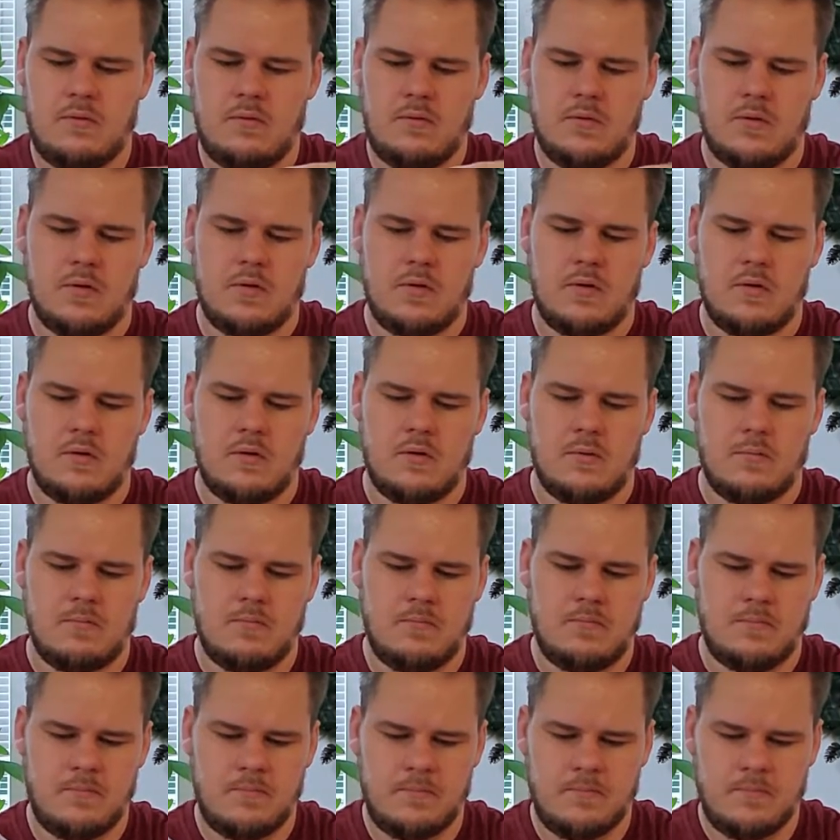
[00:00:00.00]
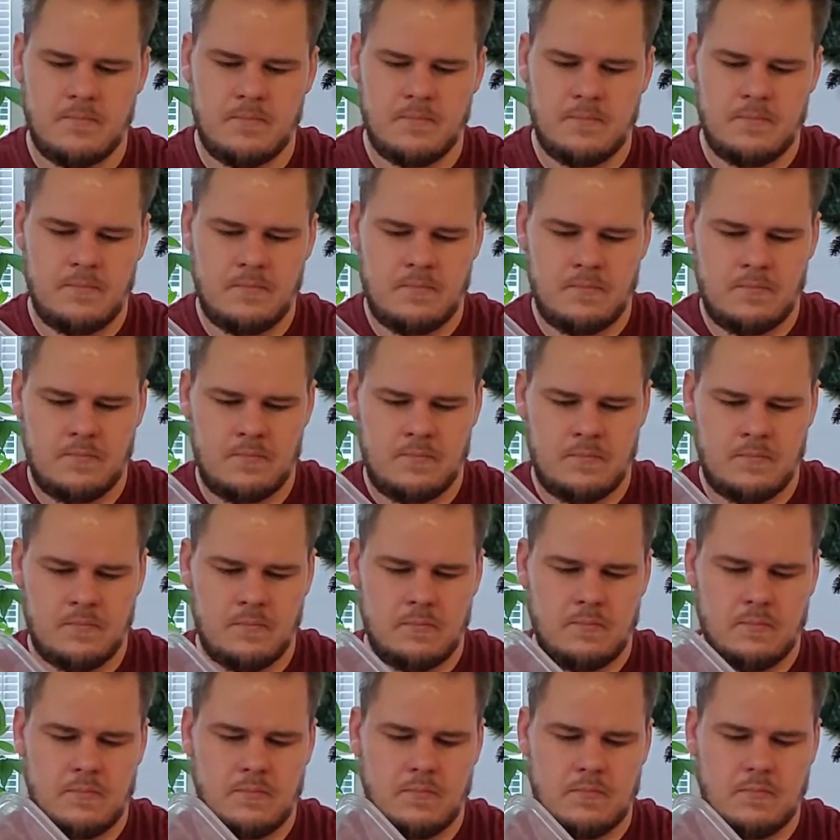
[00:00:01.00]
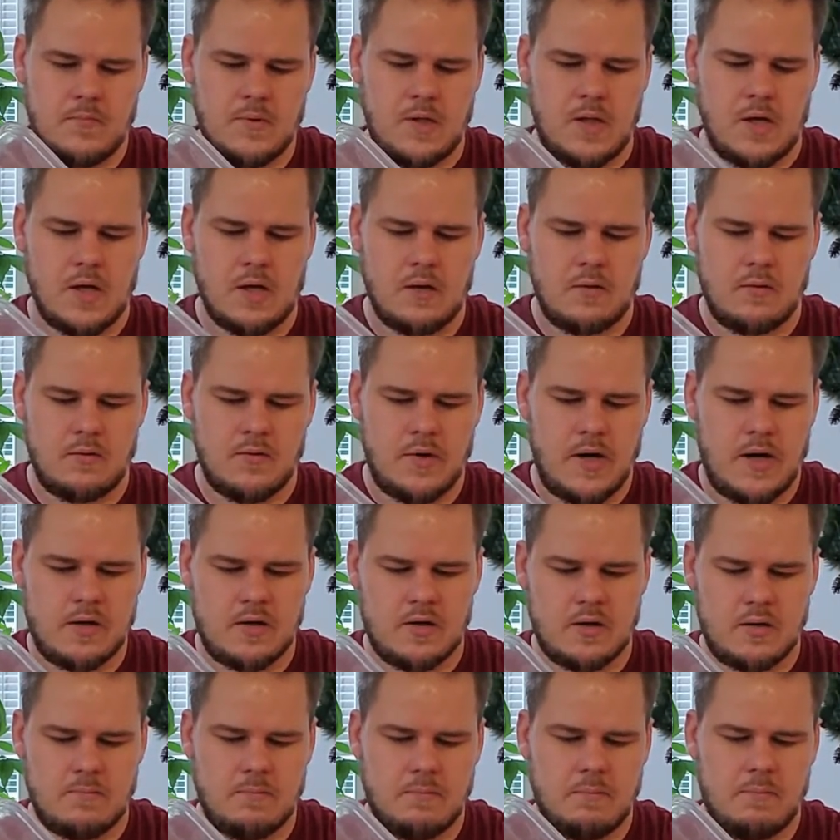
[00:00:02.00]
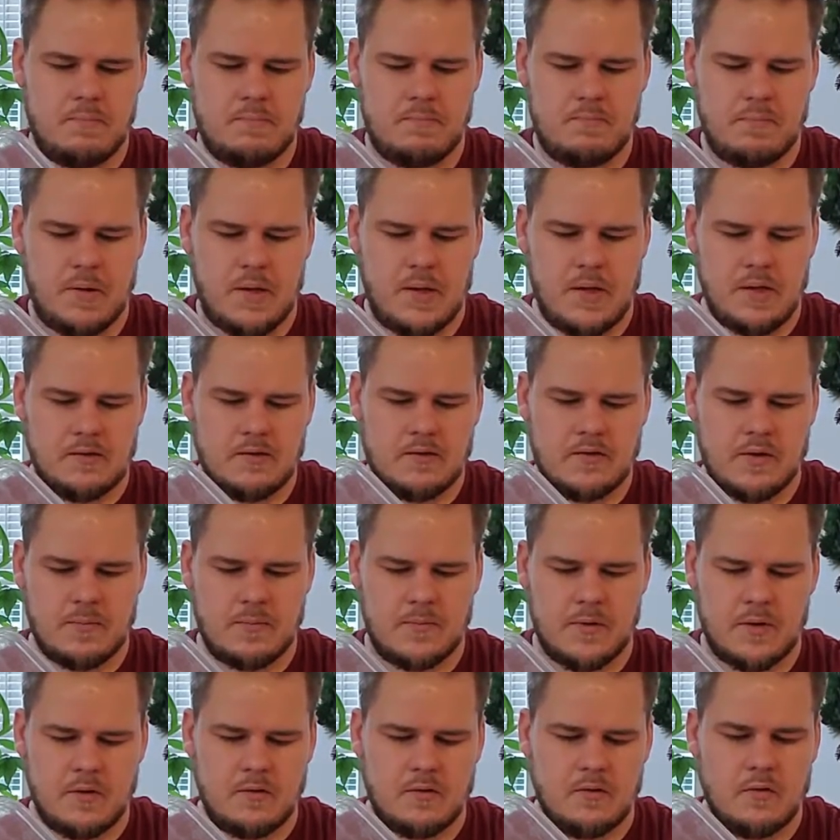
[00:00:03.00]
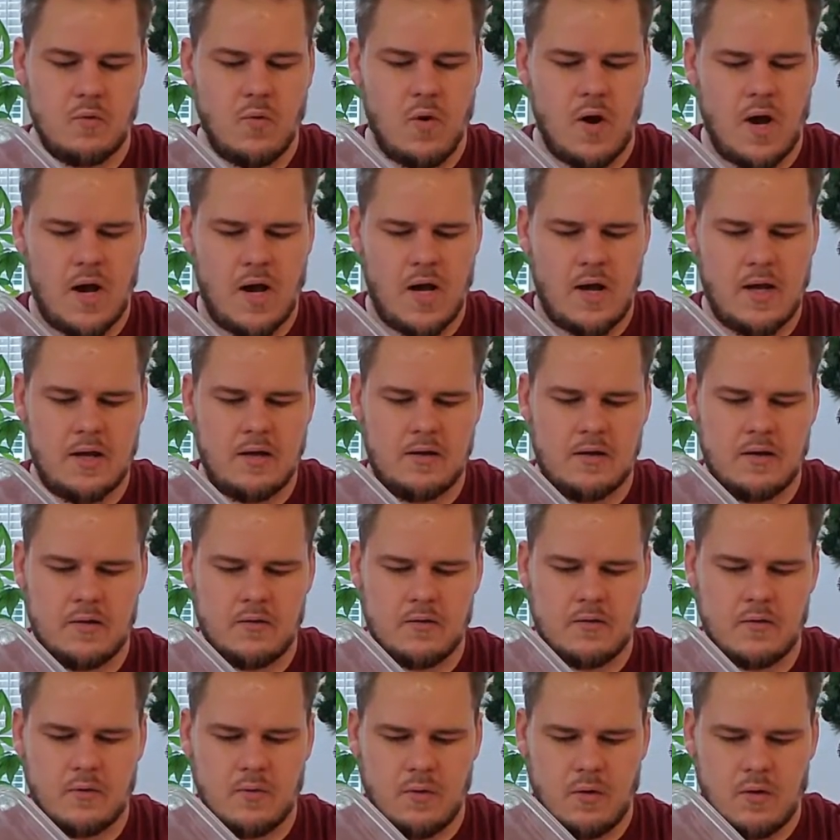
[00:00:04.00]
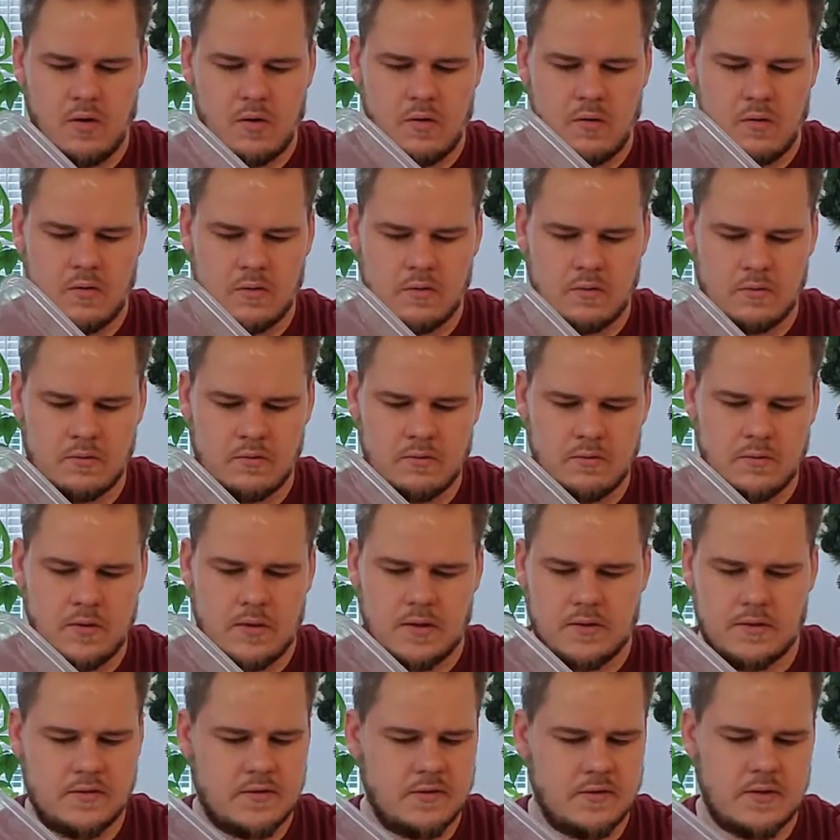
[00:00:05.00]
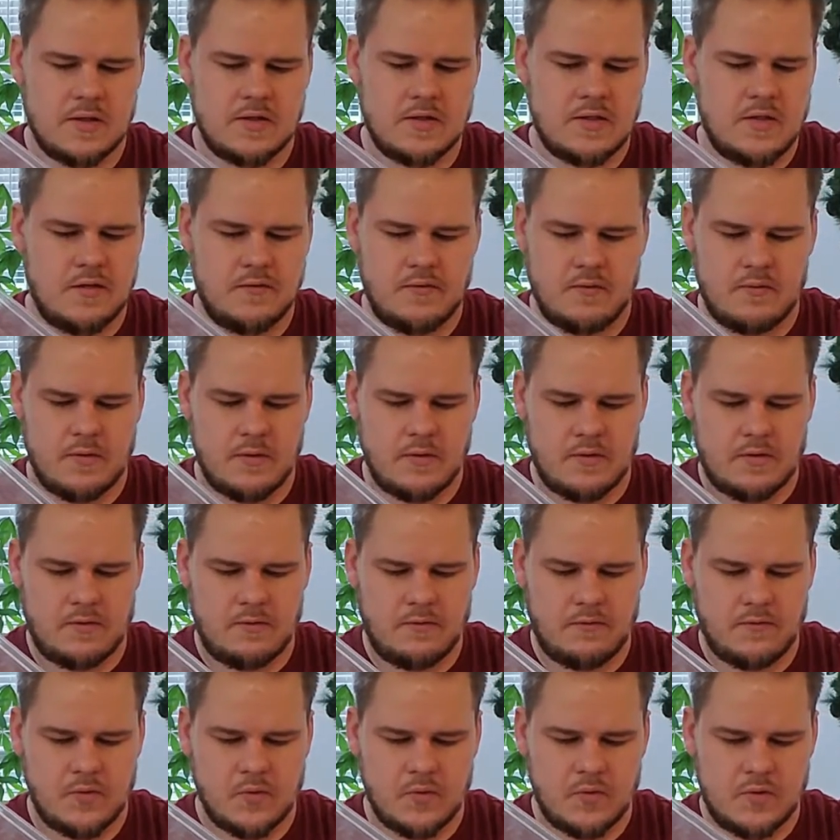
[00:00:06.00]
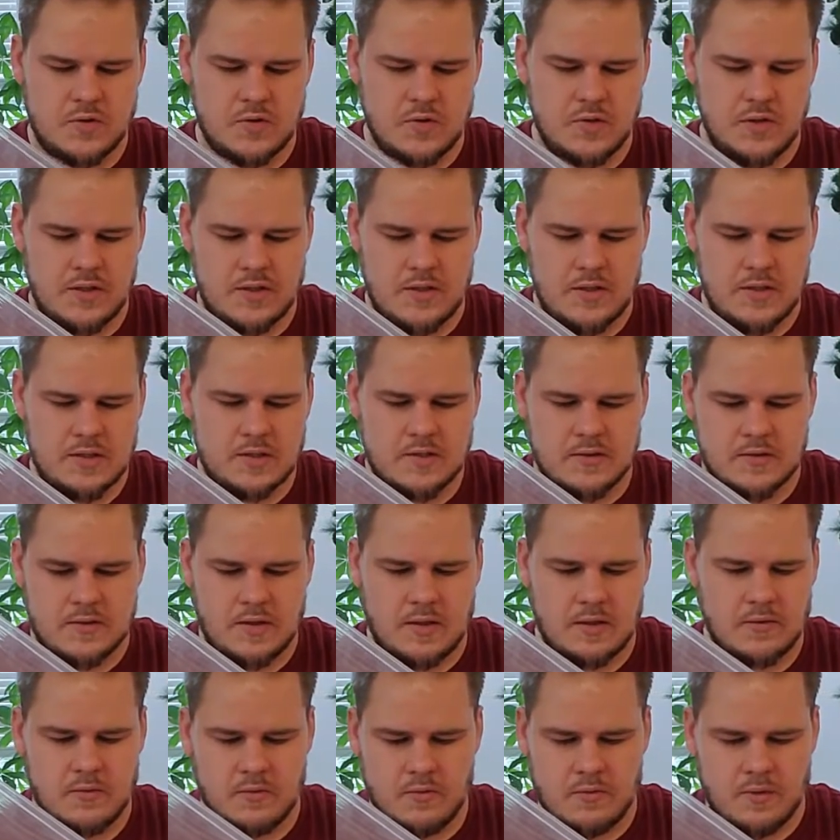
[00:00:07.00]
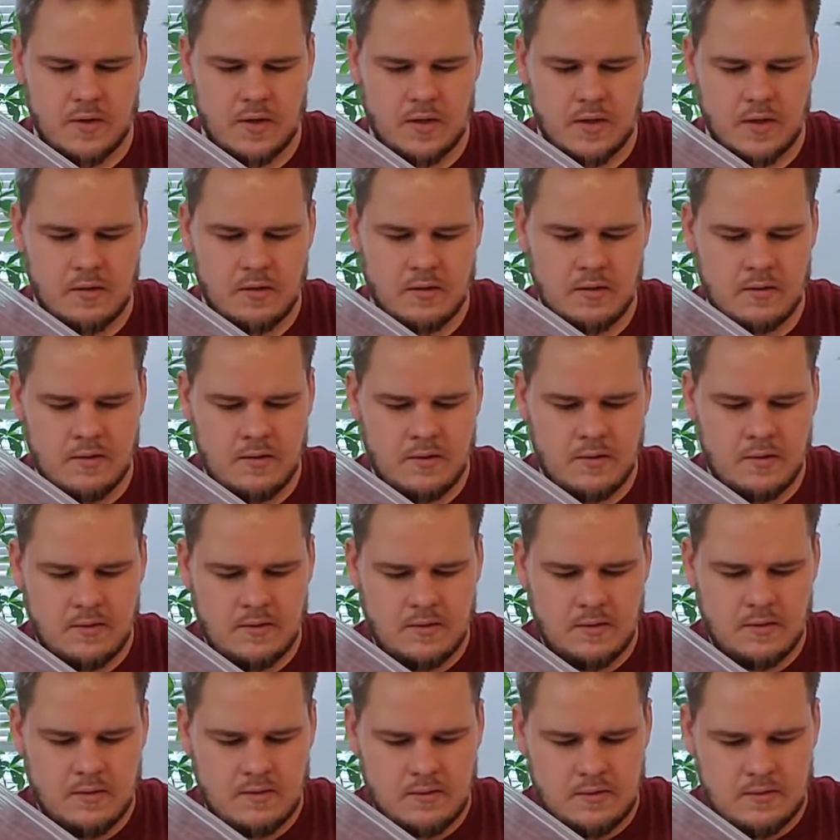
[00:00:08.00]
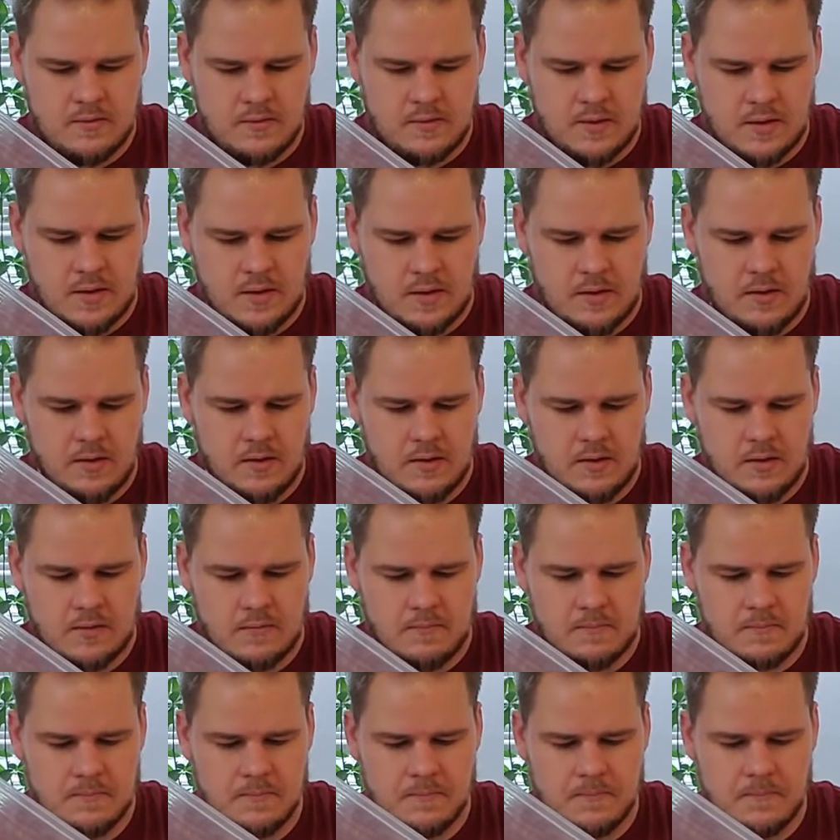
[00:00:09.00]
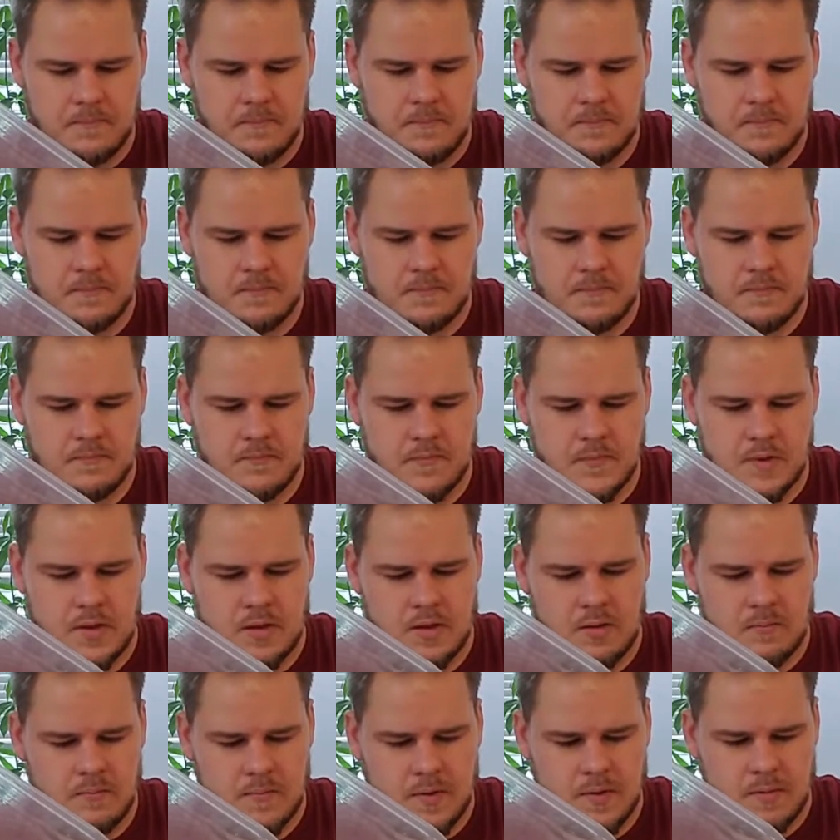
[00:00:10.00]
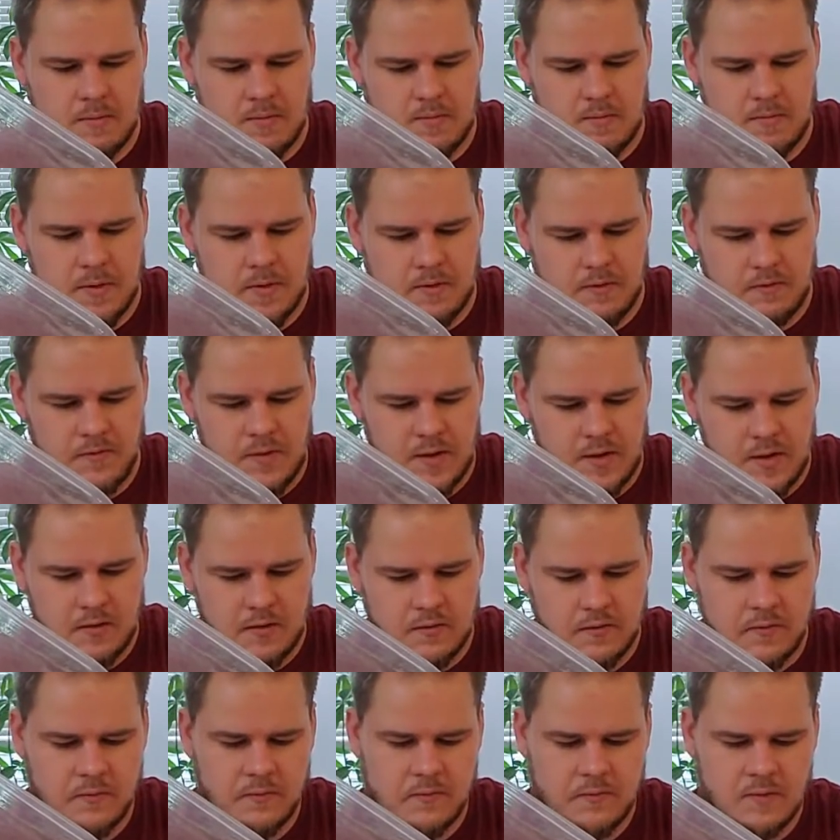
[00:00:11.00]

And I'd rather plant something too high than too low. That's even with fruit trees. I do that. Yeah, I'm a big fan of